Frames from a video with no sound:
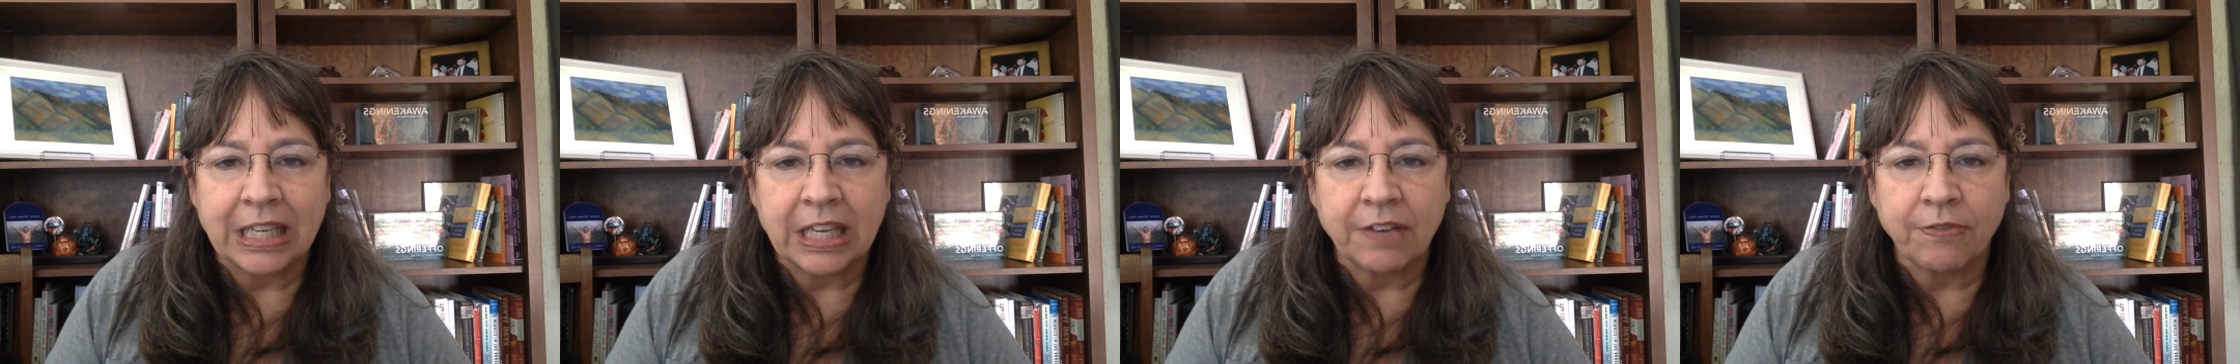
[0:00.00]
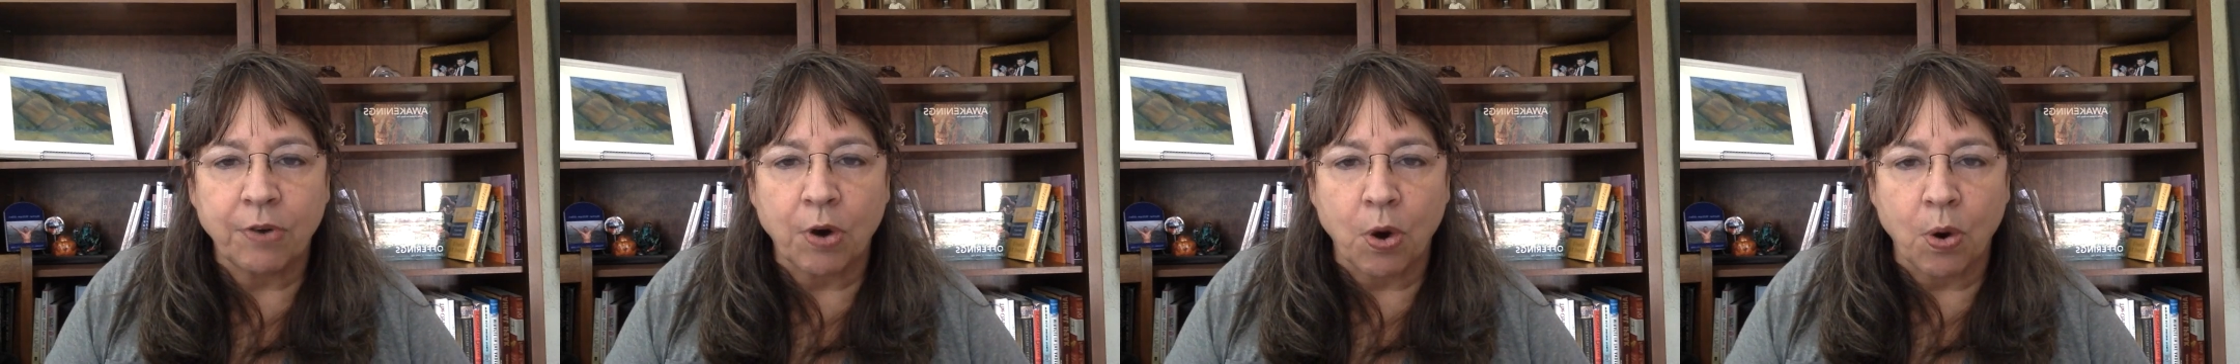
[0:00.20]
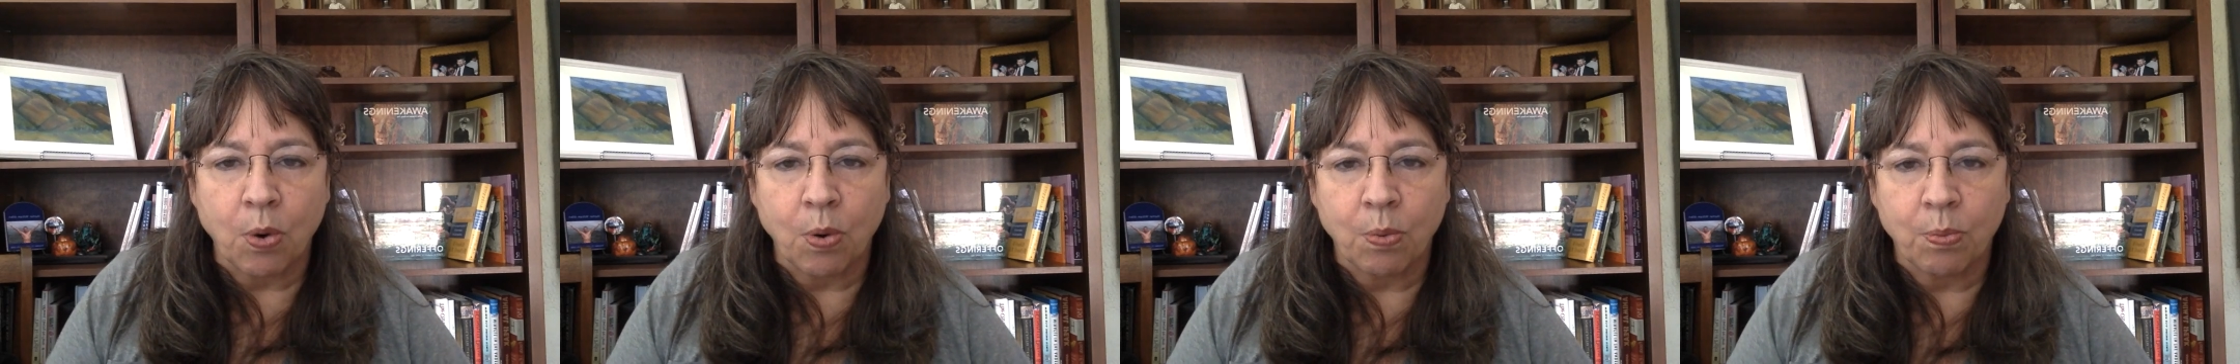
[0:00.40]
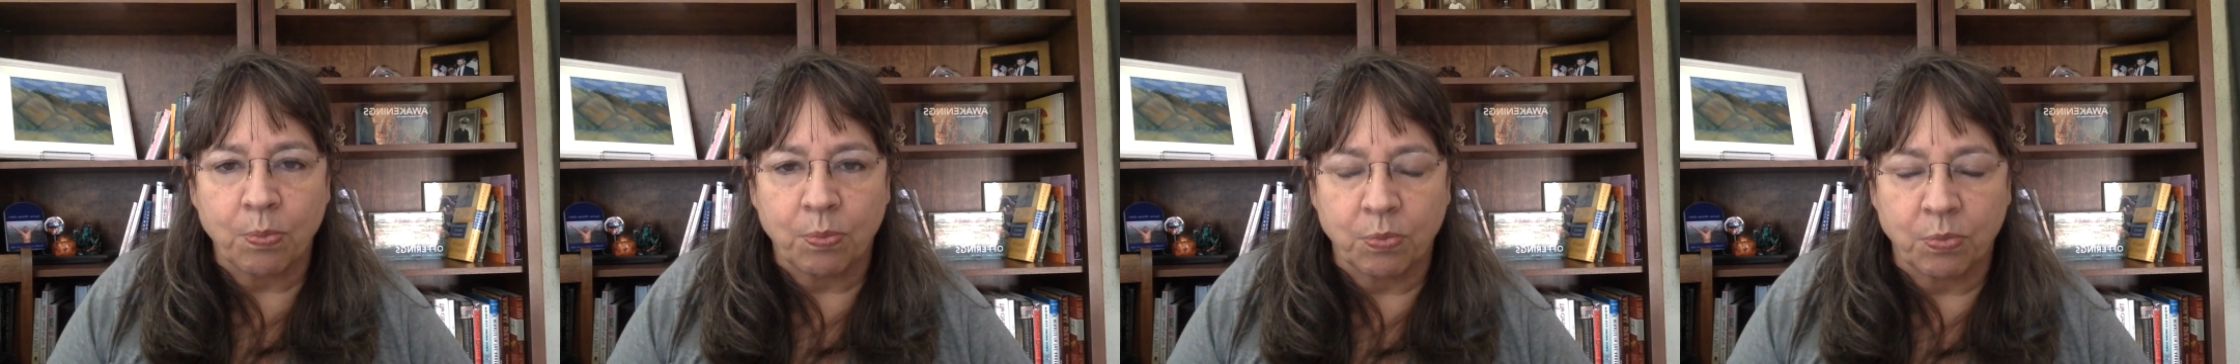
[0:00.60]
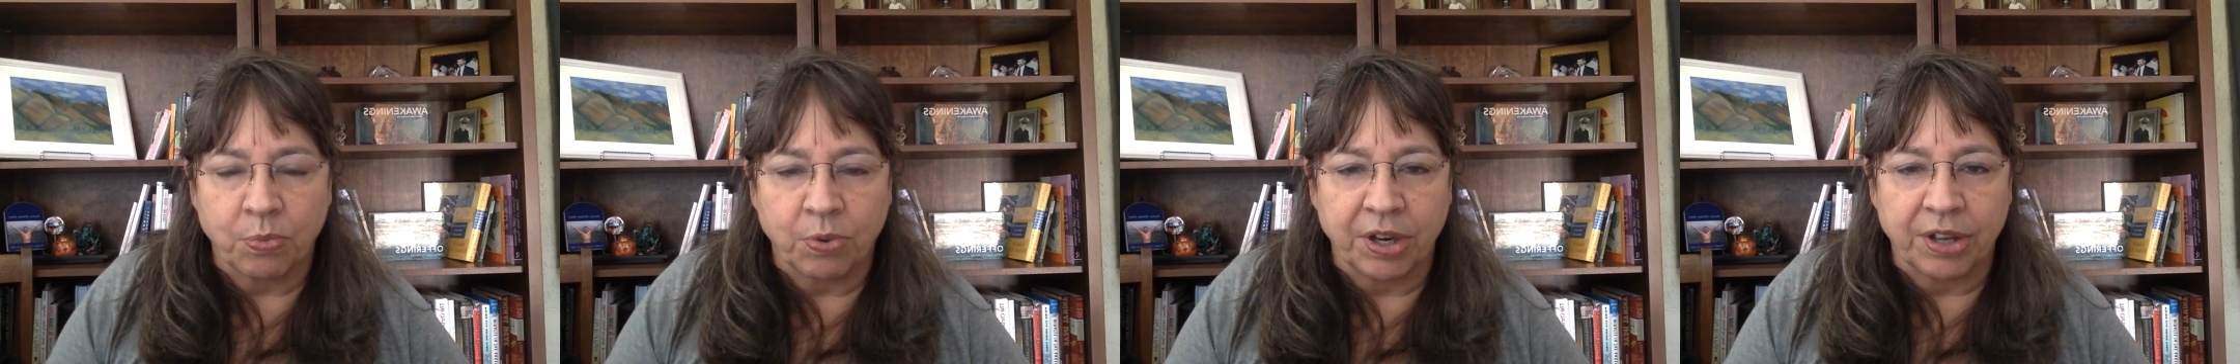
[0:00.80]
leave
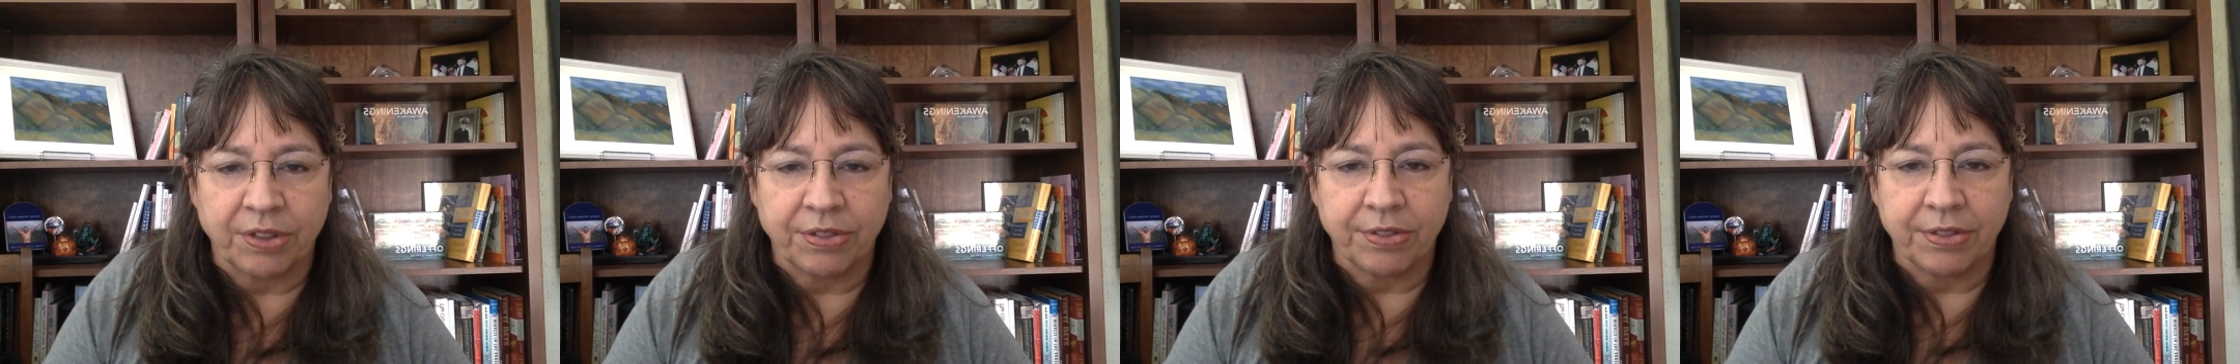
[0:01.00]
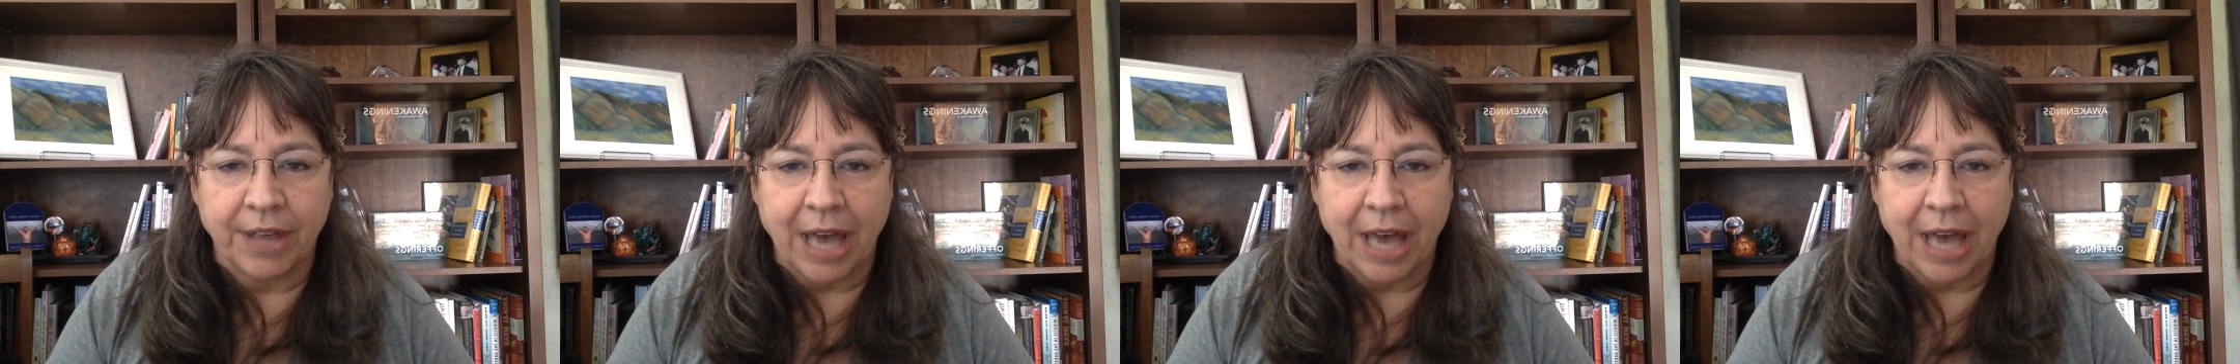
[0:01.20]
home with